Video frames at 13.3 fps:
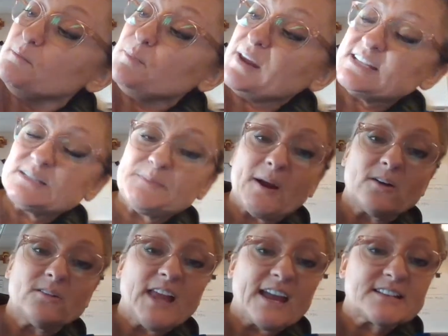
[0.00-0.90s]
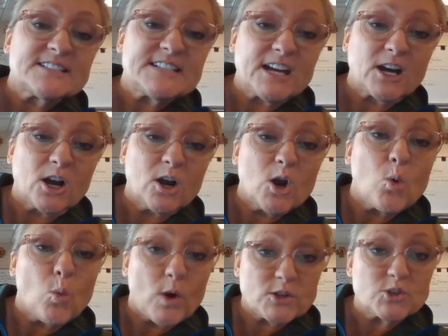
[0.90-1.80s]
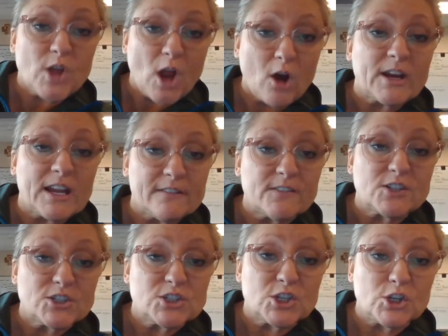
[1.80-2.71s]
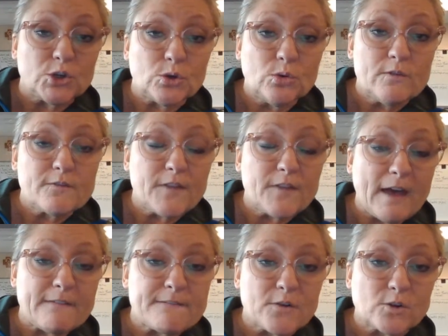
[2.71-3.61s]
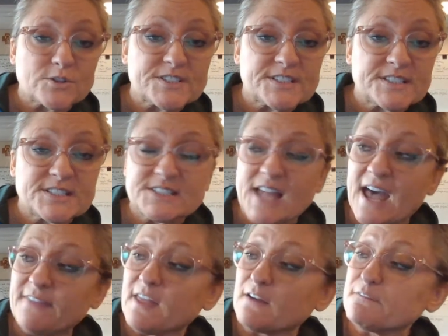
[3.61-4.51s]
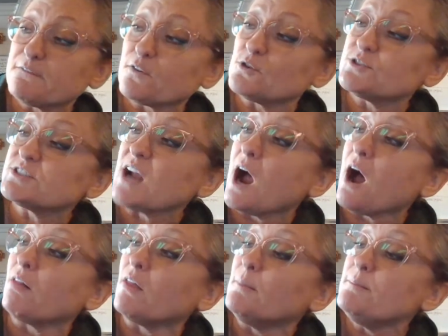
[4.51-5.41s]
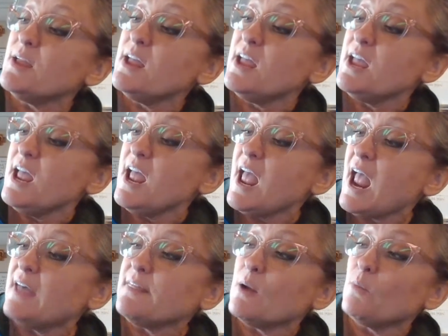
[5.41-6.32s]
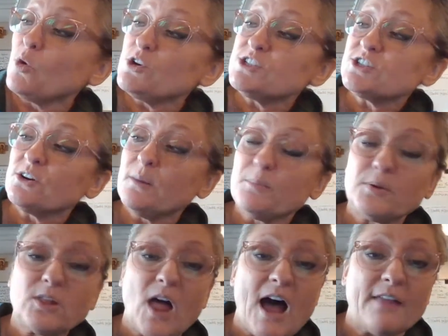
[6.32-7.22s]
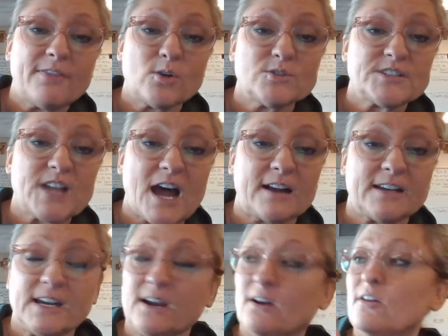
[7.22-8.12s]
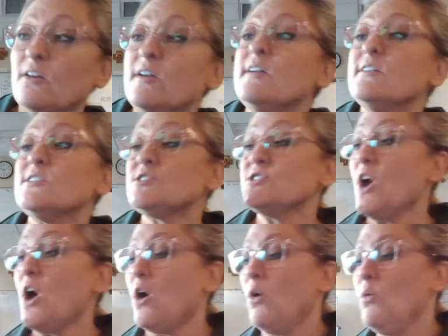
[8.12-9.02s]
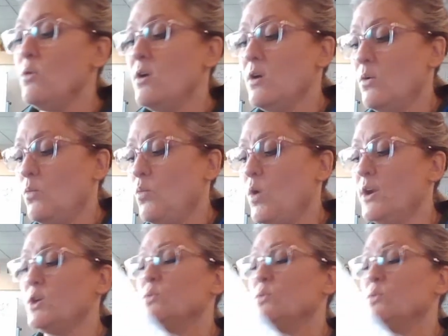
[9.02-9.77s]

base pair lengths here, which are given to you for that first set, that first column, and then we're just going to plot those on here. So what